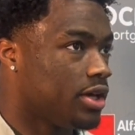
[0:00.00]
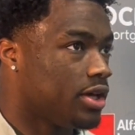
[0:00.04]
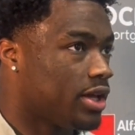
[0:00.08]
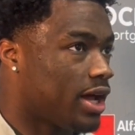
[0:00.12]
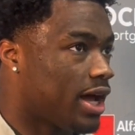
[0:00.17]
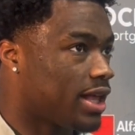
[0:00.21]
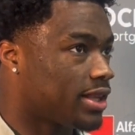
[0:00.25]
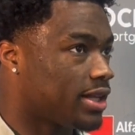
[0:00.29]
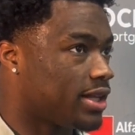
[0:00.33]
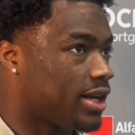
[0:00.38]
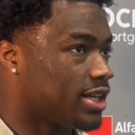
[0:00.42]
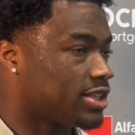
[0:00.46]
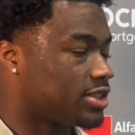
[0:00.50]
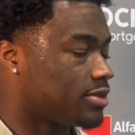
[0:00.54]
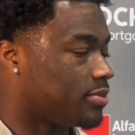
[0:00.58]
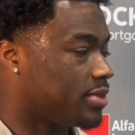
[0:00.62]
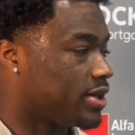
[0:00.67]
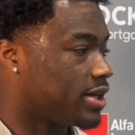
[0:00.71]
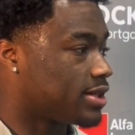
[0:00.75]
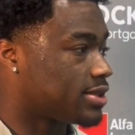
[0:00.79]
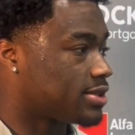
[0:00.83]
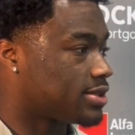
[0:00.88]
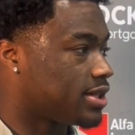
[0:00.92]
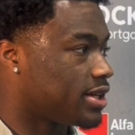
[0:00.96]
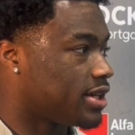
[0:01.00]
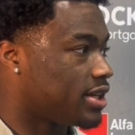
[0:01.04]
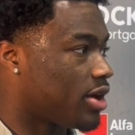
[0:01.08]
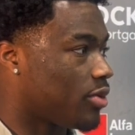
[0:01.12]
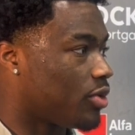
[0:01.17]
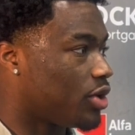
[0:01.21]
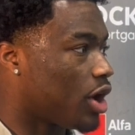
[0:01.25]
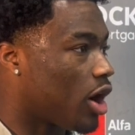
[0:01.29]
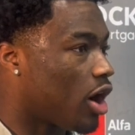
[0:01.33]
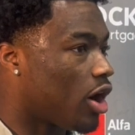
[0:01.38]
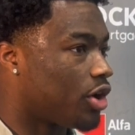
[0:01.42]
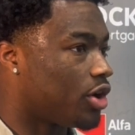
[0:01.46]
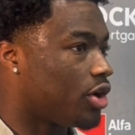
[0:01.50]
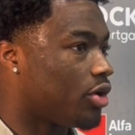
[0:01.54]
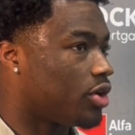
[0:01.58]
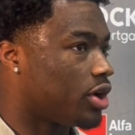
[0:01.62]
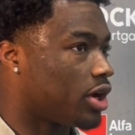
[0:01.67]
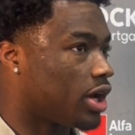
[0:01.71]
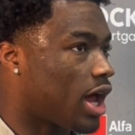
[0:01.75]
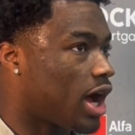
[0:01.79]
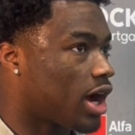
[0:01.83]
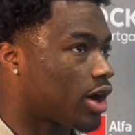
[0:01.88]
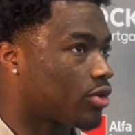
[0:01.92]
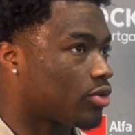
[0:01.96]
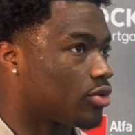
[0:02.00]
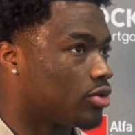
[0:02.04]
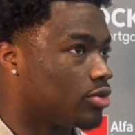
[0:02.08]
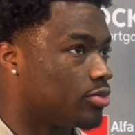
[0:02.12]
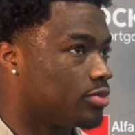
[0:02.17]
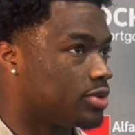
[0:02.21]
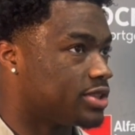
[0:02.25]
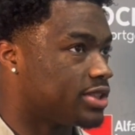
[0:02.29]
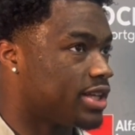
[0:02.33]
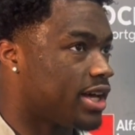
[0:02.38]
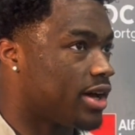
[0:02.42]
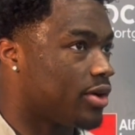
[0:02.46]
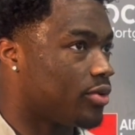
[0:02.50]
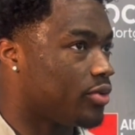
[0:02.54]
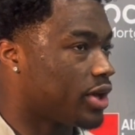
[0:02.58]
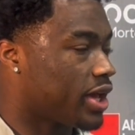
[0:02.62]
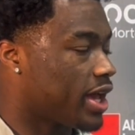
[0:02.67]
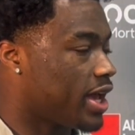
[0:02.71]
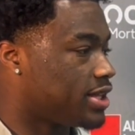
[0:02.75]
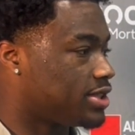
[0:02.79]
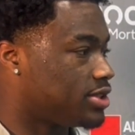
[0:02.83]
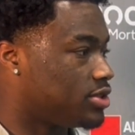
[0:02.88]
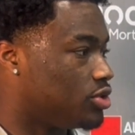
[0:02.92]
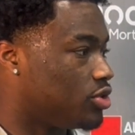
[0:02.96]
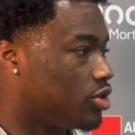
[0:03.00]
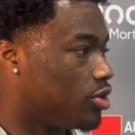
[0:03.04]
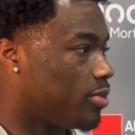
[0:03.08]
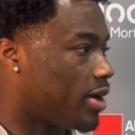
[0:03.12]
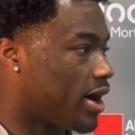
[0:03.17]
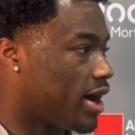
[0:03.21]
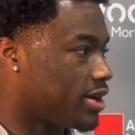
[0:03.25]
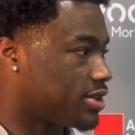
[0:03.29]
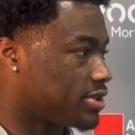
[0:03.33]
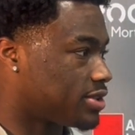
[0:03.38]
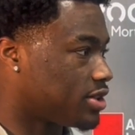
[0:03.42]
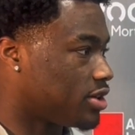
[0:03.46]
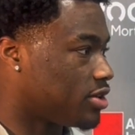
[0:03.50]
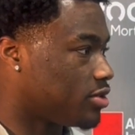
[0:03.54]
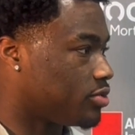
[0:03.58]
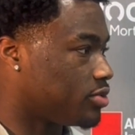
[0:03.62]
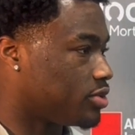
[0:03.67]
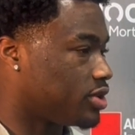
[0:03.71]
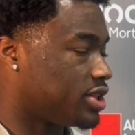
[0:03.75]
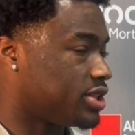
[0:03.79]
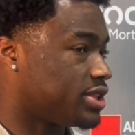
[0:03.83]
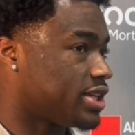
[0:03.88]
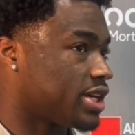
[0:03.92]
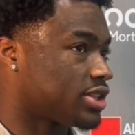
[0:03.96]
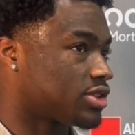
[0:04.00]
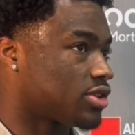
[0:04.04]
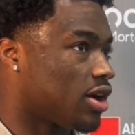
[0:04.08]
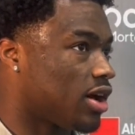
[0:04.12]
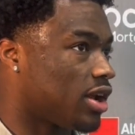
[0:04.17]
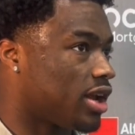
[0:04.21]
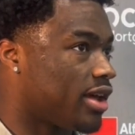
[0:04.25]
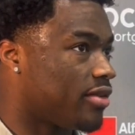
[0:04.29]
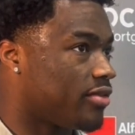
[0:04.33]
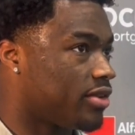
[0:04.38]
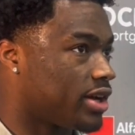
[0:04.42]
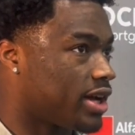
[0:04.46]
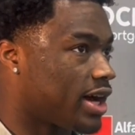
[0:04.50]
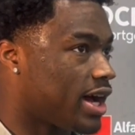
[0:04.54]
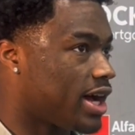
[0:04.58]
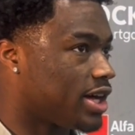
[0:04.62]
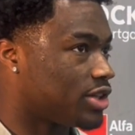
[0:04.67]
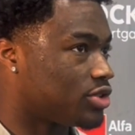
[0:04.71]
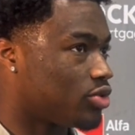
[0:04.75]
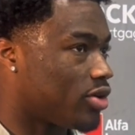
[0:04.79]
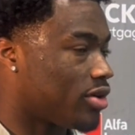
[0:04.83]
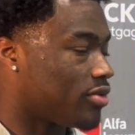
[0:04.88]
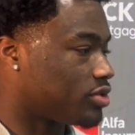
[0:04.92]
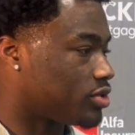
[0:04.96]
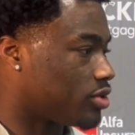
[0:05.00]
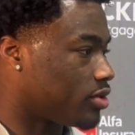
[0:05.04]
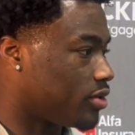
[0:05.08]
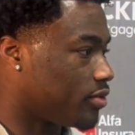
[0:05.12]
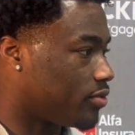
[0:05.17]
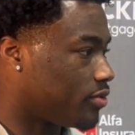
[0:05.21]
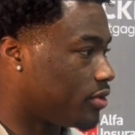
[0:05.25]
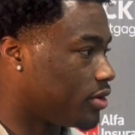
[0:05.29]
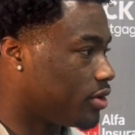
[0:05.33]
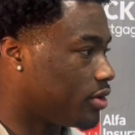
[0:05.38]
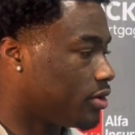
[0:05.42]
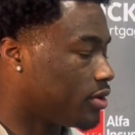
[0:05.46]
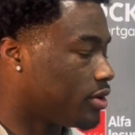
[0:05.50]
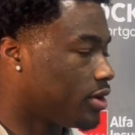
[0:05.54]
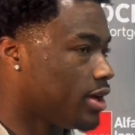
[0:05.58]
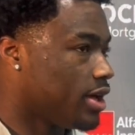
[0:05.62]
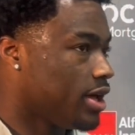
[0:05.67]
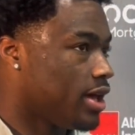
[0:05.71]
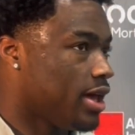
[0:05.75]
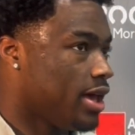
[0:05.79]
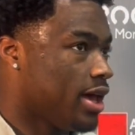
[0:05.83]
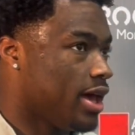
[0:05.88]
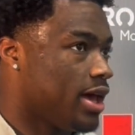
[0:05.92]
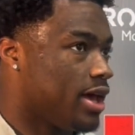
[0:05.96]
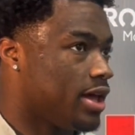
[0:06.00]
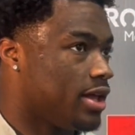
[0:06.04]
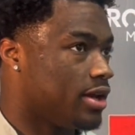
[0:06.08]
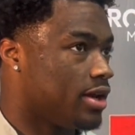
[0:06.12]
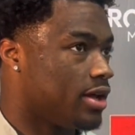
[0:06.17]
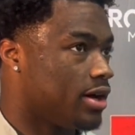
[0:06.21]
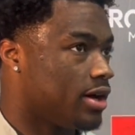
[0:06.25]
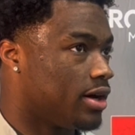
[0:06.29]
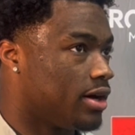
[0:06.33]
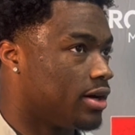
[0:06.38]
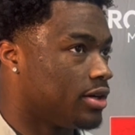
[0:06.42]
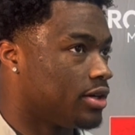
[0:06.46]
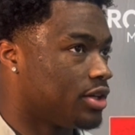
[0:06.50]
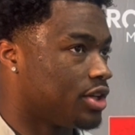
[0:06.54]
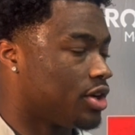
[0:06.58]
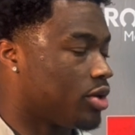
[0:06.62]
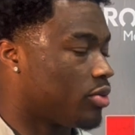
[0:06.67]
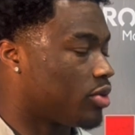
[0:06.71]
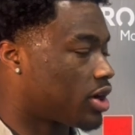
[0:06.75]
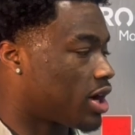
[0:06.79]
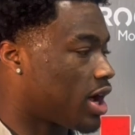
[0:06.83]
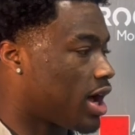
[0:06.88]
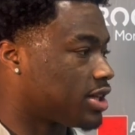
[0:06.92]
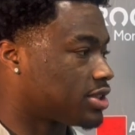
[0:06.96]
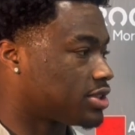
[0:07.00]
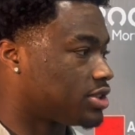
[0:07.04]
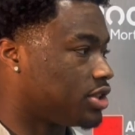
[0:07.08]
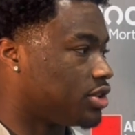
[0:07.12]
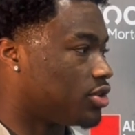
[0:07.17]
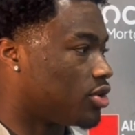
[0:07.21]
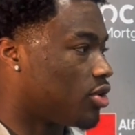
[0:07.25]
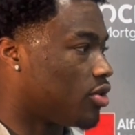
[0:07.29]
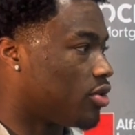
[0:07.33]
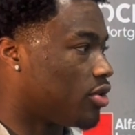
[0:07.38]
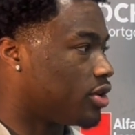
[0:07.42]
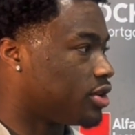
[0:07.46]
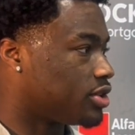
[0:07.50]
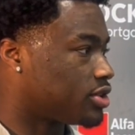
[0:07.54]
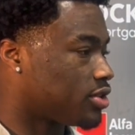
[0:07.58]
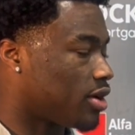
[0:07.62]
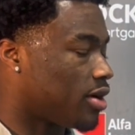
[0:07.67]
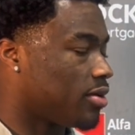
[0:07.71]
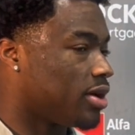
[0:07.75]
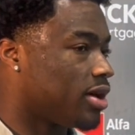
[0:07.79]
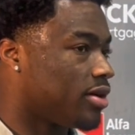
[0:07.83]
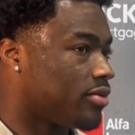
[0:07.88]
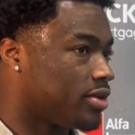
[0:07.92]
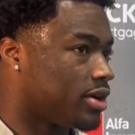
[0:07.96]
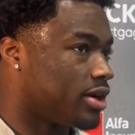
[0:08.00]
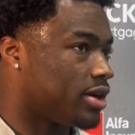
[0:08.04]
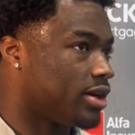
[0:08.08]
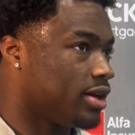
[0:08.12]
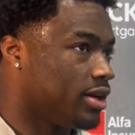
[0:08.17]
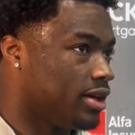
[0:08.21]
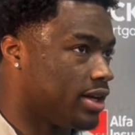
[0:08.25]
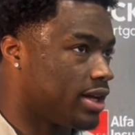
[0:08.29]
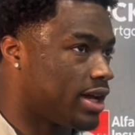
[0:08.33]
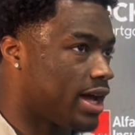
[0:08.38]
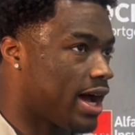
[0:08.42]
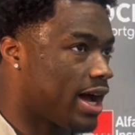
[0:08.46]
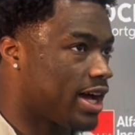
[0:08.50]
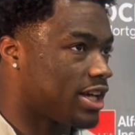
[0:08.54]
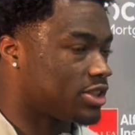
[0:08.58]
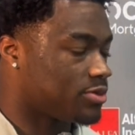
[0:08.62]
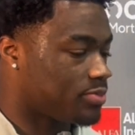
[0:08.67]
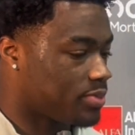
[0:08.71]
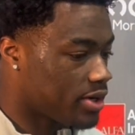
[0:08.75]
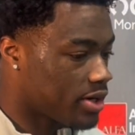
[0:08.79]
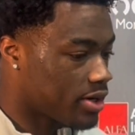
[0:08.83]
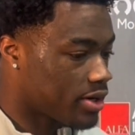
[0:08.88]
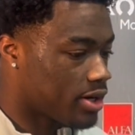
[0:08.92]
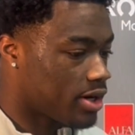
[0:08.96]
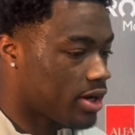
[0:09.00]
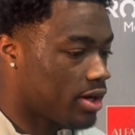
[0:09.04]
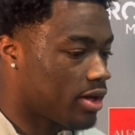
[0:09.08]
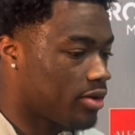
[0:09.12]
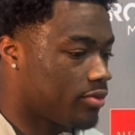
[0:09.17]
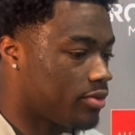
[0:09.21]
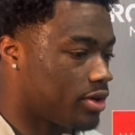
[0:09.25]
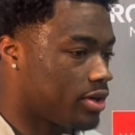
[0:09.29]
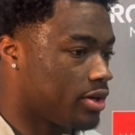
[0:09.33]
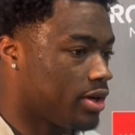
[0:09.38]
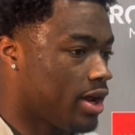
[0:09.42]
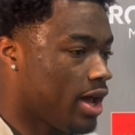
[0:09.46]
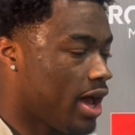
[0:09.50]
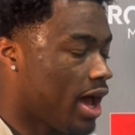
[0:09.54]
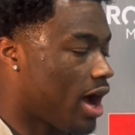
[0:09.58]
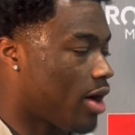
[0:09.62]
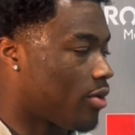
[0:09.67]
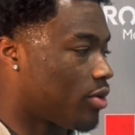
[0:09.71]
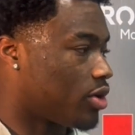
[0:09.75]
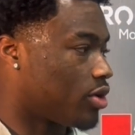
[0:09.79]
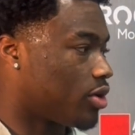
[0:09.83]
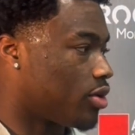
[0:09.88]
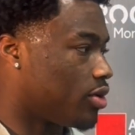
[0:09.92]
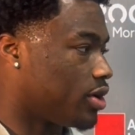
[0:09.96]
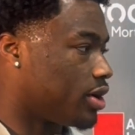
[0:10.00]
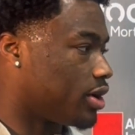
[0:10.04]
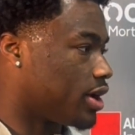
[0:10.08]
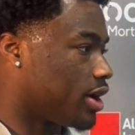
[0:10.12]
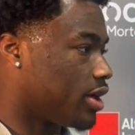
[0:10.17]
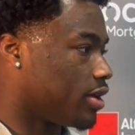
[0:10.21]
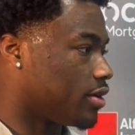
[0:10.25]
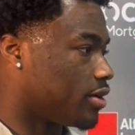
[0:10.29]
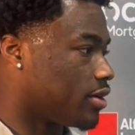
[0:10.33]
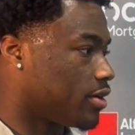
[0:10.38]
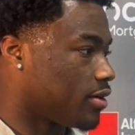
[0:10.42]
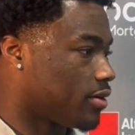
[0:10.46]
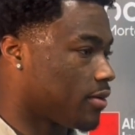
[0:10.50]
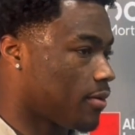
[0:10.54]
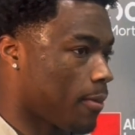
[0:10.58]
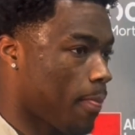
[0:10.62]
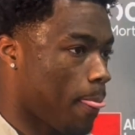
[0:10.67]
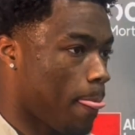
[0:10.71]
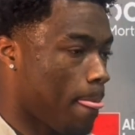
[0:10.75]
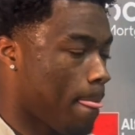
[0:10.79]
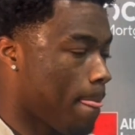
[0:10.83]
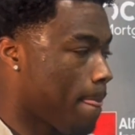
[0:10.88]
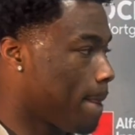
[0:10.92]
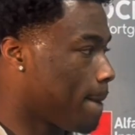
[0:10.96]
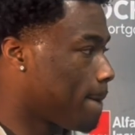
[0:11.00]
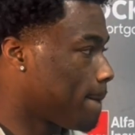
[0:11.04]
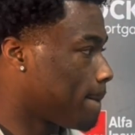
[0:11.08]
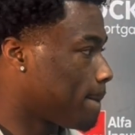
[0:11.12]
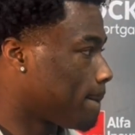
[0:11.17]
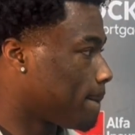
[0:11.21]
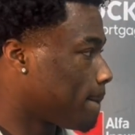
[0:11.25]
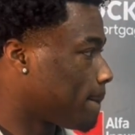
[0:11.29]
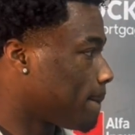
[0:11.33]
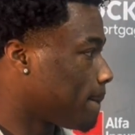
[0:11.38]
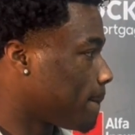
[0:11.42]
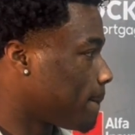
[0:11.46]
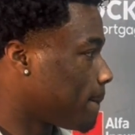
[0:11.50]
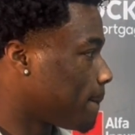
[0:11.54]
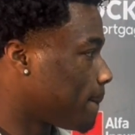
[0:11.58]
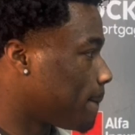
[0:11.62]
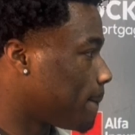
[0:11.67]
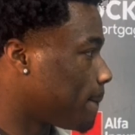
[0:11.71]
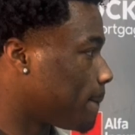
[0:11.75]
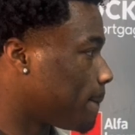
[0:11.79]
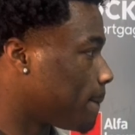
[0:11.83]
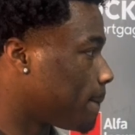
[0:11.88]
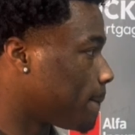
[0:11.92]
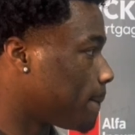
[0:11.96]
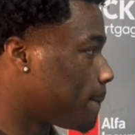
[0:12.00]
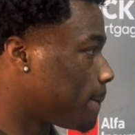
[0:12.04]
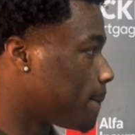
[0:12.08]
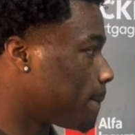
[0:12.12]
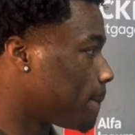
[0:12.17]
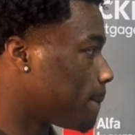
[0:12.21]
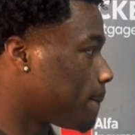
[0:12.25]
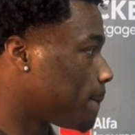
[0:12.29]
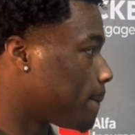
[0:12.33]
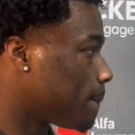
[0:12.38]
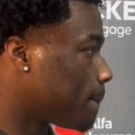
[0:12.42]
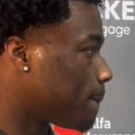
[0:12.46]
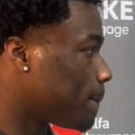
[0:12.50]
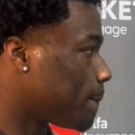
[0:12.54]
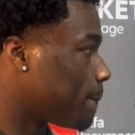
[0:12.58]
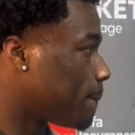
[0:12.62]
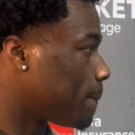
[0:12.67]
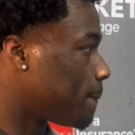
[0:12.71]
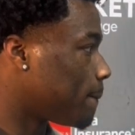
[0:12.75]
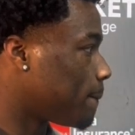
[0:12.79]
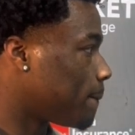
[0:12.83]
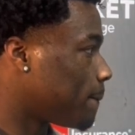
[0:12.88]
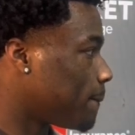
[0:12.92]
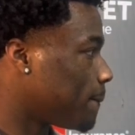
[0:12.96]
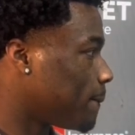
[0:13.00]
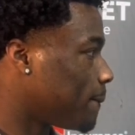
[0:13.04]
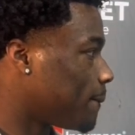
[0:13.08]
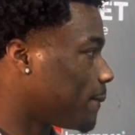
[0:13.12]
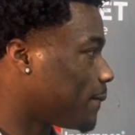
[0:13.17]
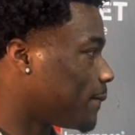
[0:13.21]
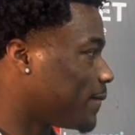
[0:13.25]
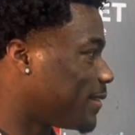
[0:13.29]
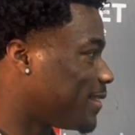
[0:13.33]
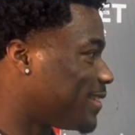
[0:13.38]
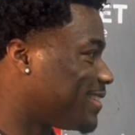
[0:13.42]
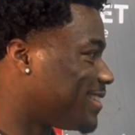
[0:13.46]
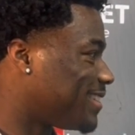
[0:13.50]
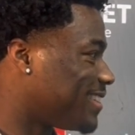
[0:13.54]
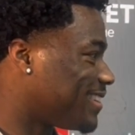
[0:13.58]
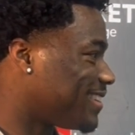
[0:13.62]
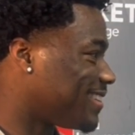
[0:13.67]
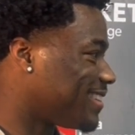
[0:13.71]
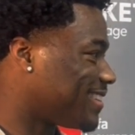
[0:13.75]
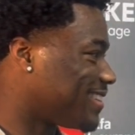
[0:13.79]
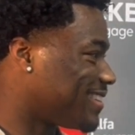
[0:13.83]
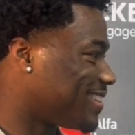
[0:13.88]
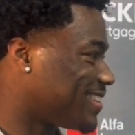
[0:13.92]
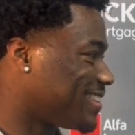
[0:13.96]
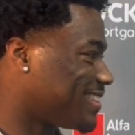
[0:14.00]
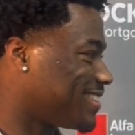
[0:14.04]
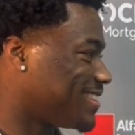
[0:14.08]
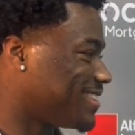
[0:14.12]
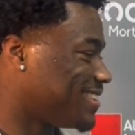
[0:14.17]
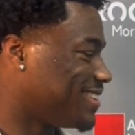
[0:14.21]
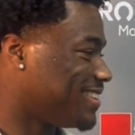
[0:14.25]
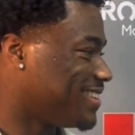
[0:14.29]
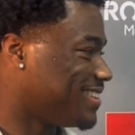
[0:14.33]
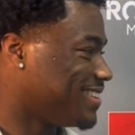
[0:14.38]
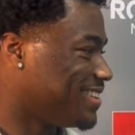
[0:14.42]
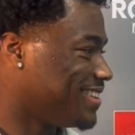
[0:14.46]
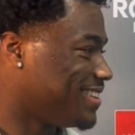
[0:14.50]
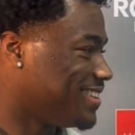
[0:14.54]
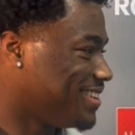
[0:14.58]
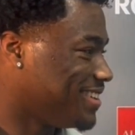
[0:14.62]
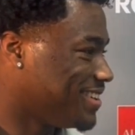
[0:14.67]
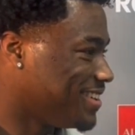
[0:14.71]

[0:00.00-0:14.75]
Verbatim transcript: I think that's the biggest thing that we all know in the locker room is that we can't do it by ourselves. It takes all 11 guys, whoever's on the field, and uh, you know we're constantly growing. So I'm loving the guys' spirit, and I'm loving how we're growing together. Terrion said that there was actual rat traps in the locker room and around practice.